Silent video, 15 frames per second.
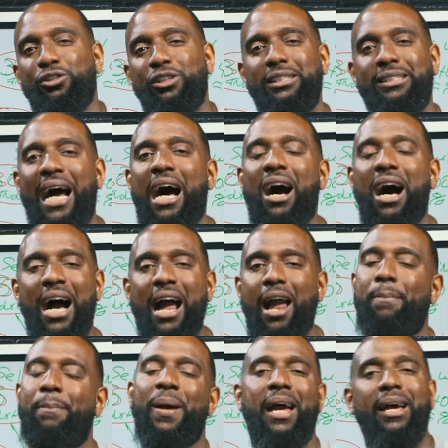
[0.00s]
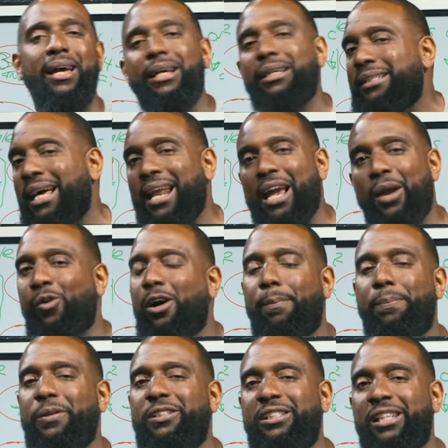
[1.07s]
the dollar, I bet. That ain't
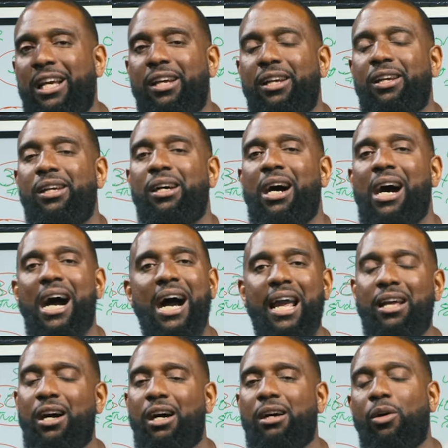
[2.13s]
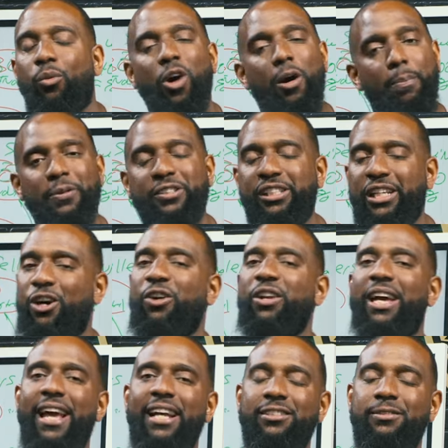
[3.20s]
1%. I uh, 1% on
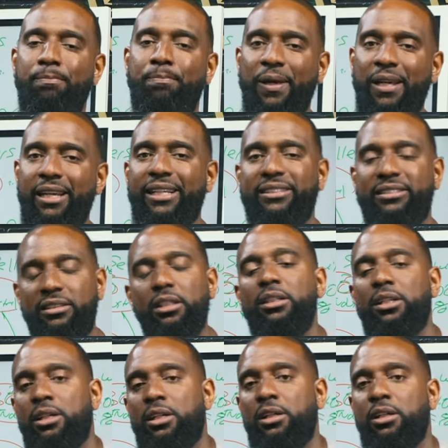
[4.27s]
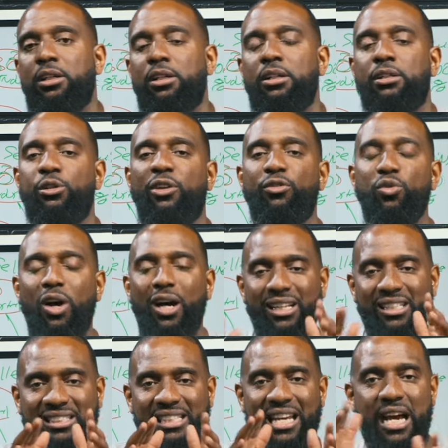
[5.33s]
the S&P is so if you
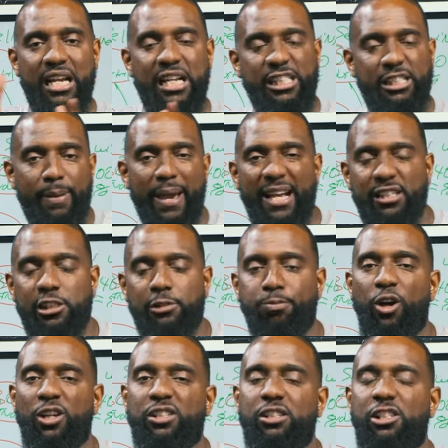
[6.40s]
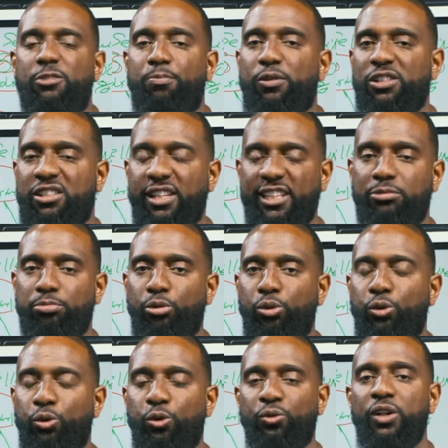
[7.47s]
understand how these basis points and these percents
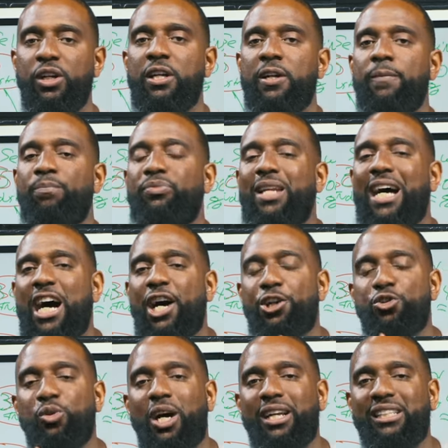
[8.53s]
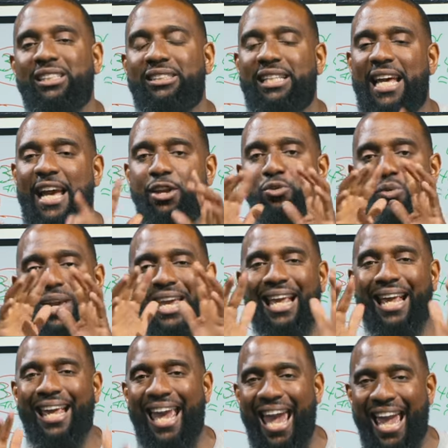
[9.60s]
move, now you understand you can
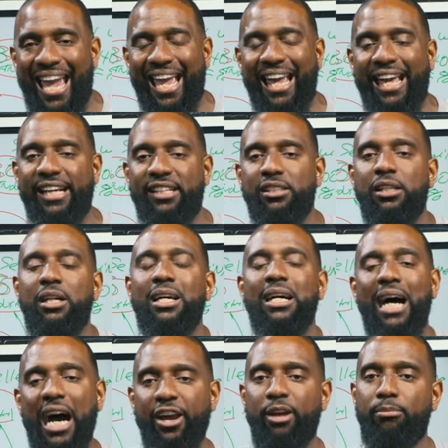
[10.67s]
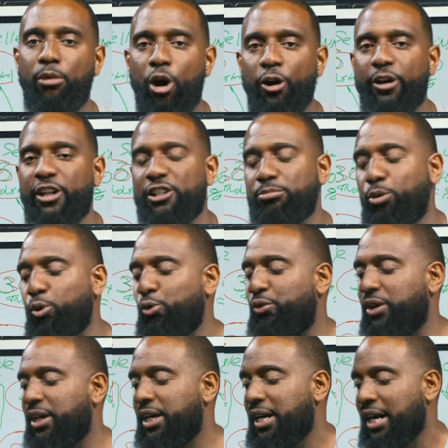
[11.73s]
gauge how the market is
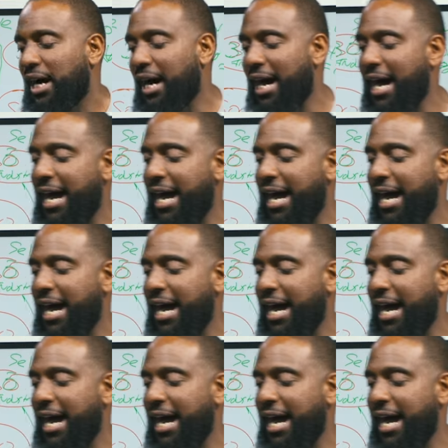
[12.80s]
moving. All